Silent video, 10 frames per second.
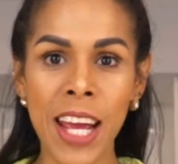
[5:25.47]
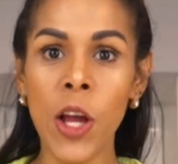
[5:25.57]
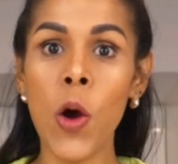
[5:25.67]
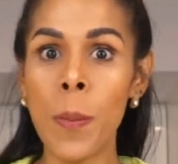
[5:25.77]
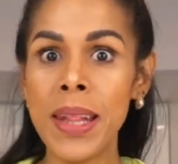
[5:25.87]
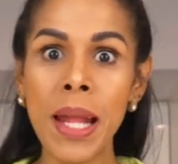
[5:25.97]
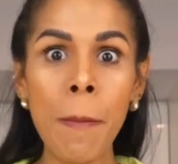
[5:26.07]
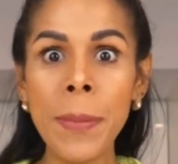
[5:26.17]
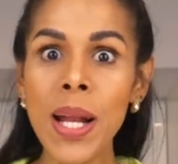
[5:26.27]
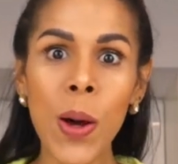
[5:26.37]
then comment
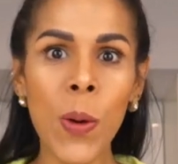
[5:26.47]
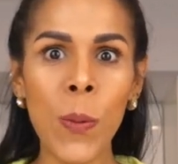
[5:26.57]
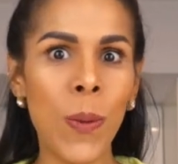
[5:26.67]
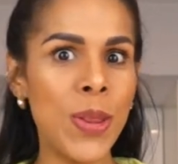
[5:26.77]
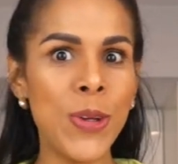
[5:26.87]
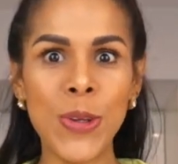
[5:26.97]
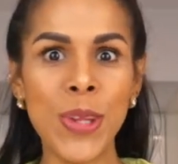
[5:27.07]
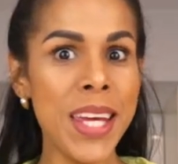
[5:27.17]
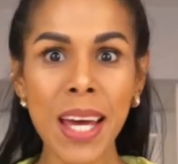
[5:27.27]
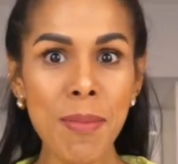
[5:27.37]
down below what do you
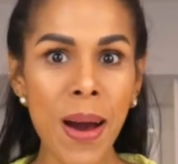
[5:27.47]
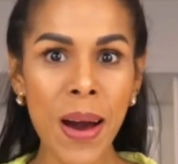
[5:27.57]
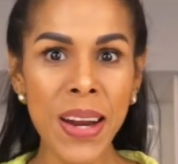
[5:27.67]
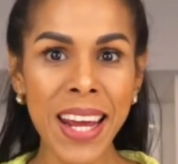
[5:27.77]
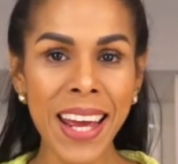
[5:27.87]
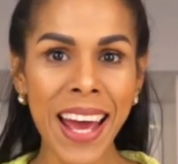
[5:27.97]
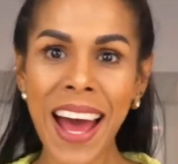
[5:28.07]
think about it,